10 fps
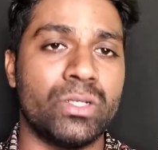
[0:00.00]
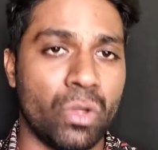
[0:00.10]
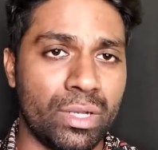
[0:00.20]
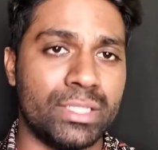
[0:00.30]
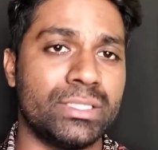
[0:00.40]

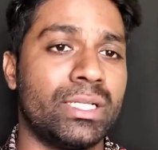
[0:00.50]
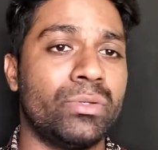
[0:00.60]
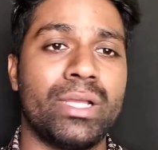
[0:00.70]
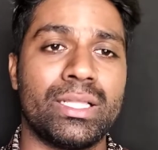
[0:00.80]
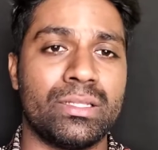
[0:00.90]
knowledge that
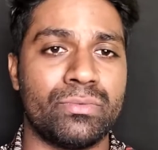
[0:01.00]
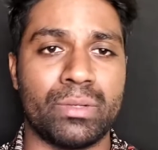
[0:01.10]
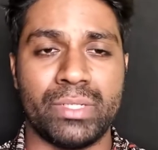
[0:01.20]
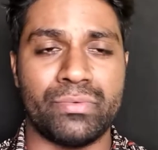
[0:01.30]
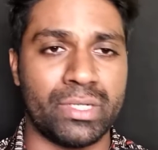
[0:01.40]
you gather
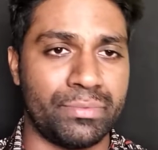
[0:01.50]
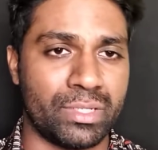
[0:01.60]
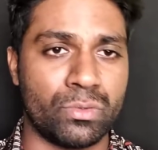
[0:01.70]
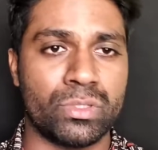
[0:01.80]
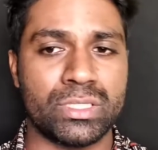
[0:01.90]
from
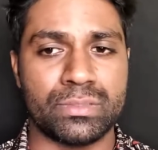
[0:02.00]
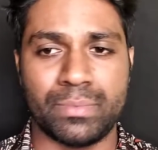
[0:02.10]
different courses,